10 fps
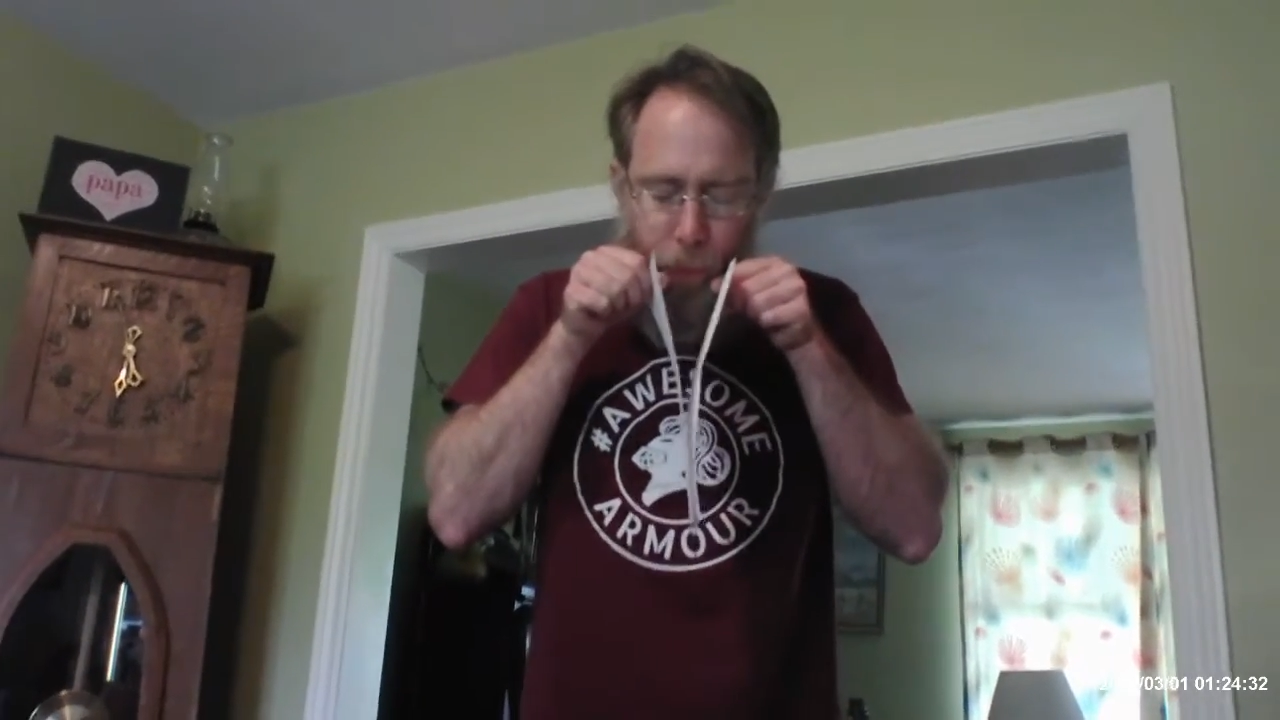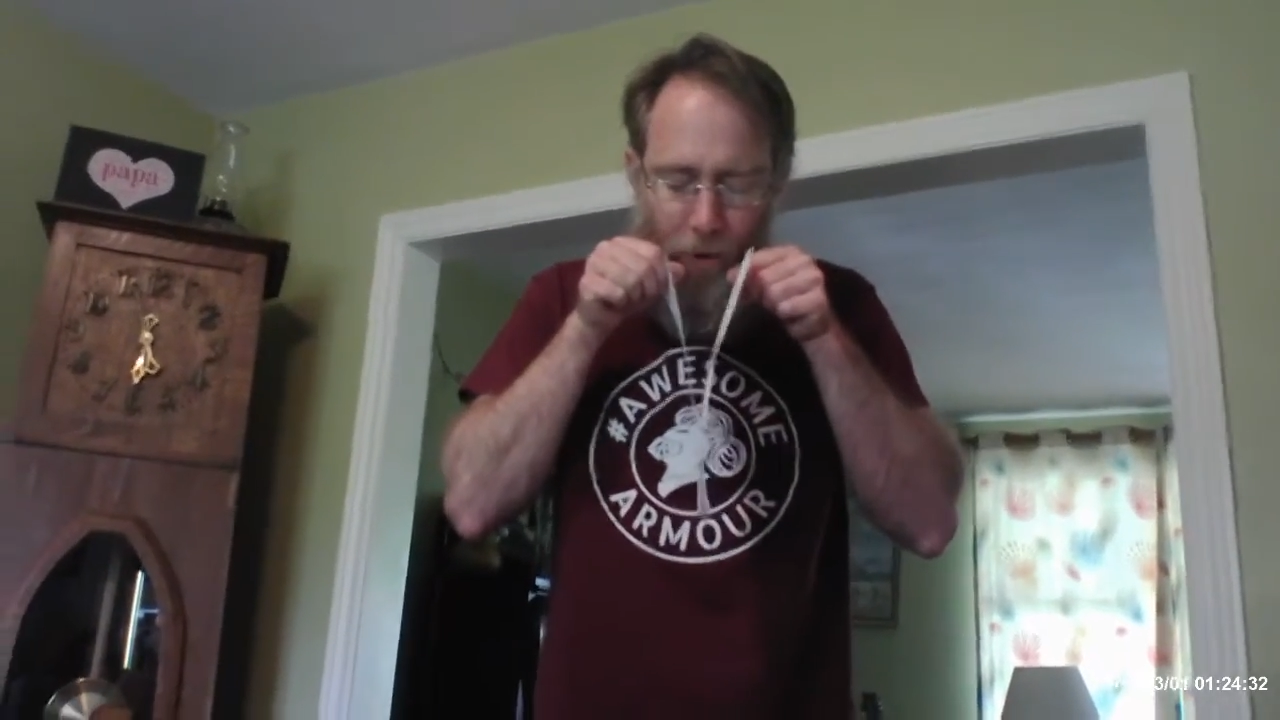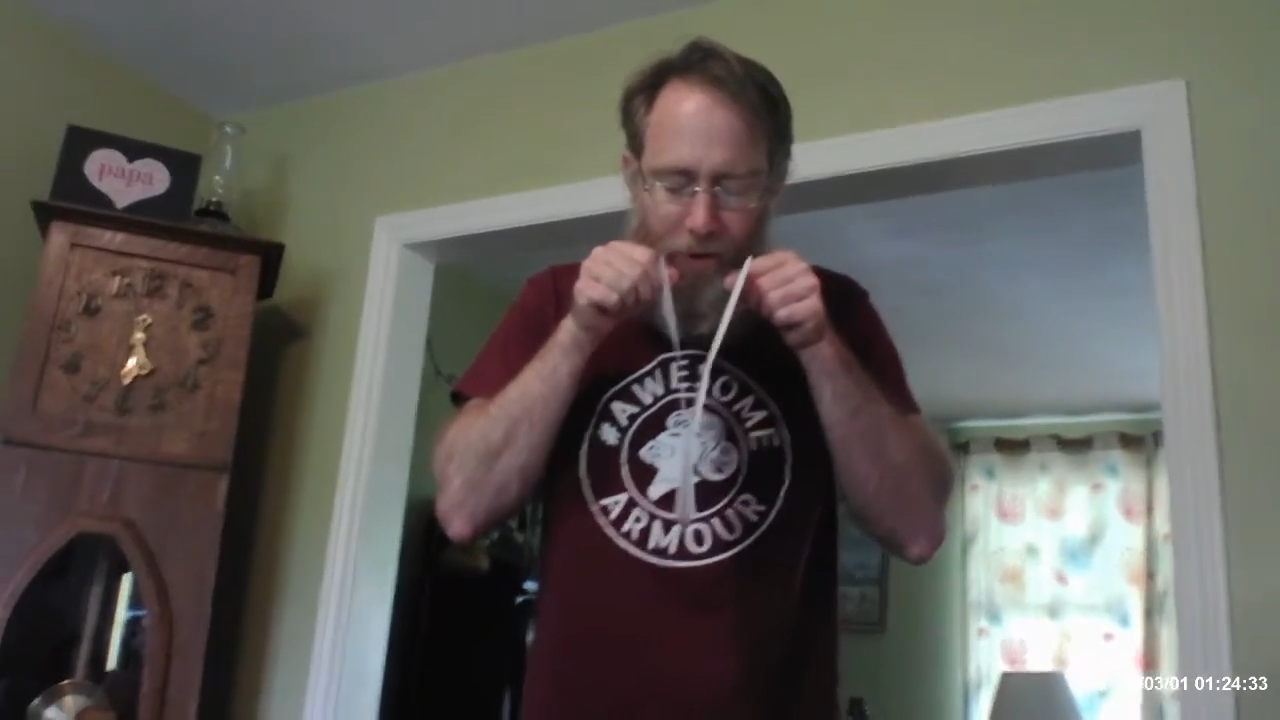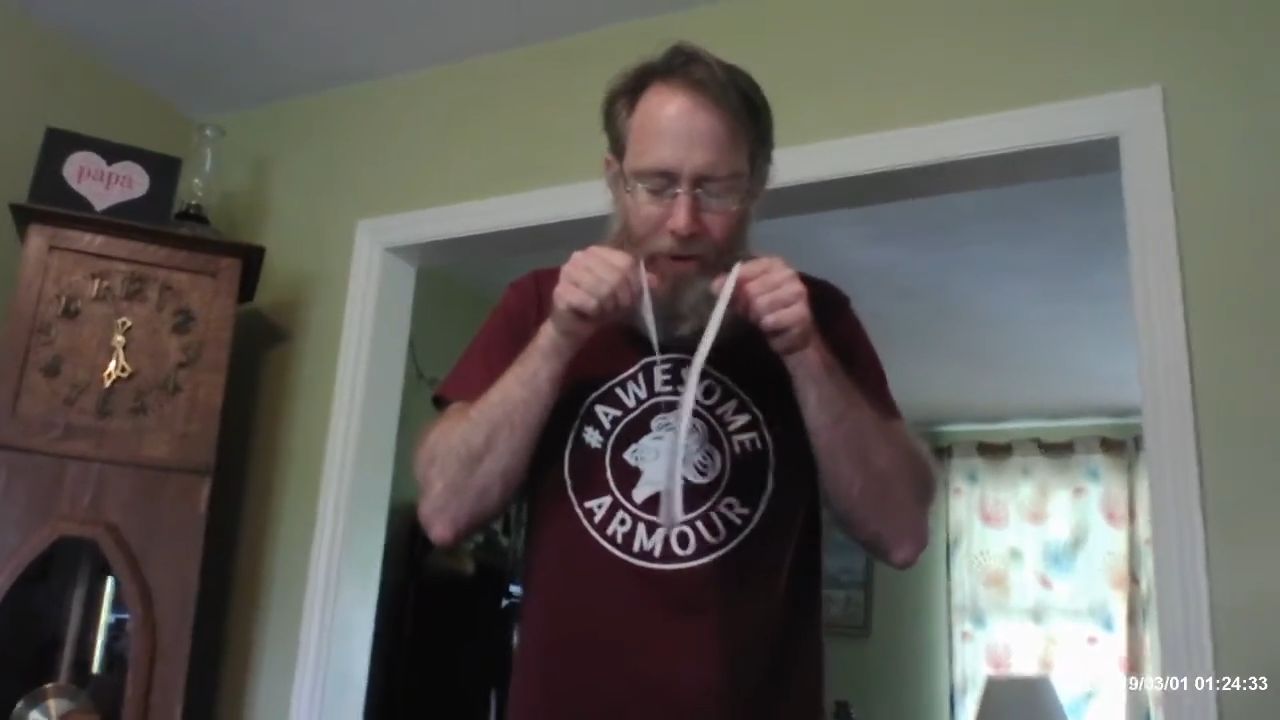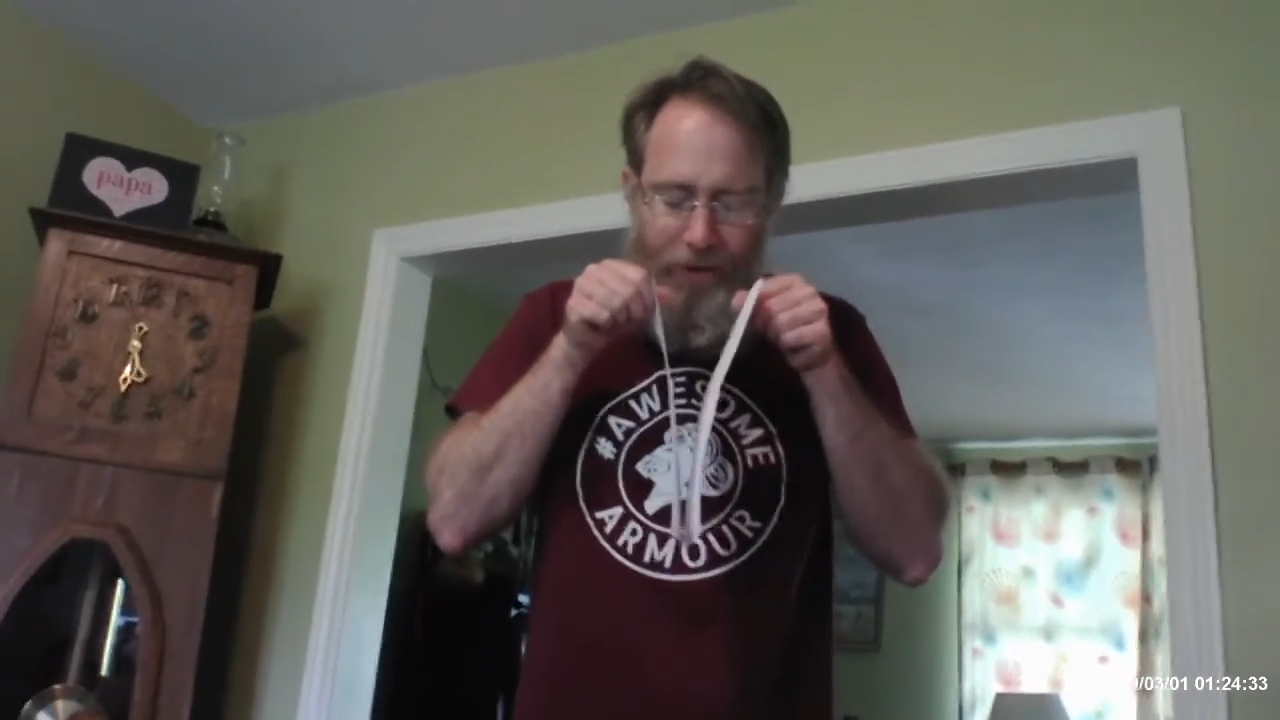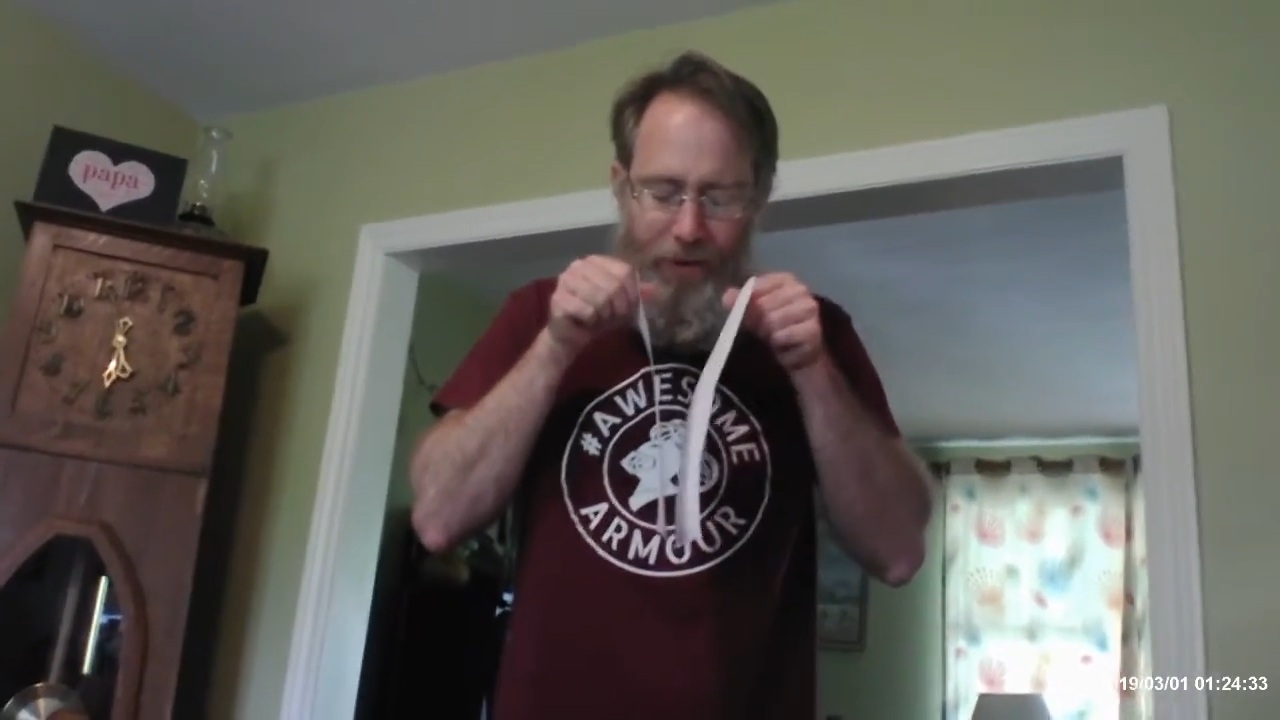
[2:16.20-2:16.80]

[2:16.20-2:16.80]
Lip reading: So as you